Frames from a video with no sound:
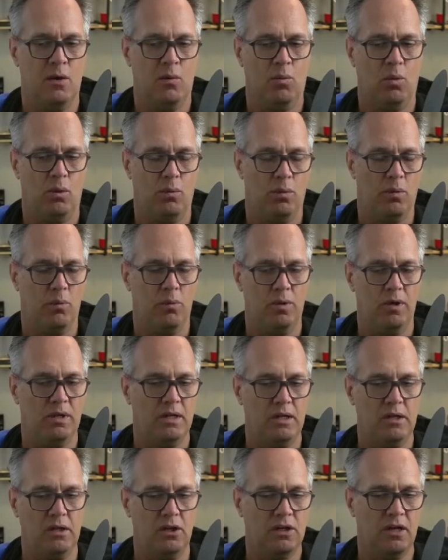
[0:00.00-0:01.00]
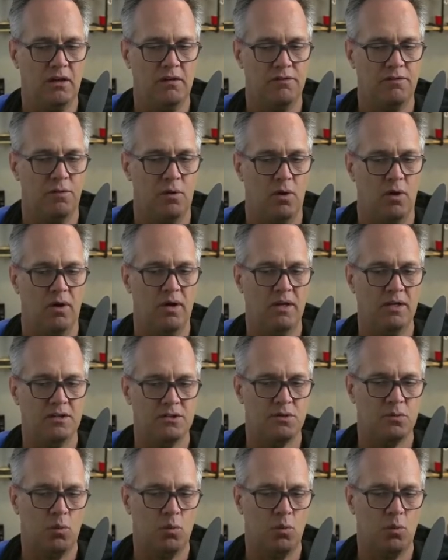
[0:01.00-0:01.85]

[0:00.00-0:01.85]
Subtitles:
what we're really looking for is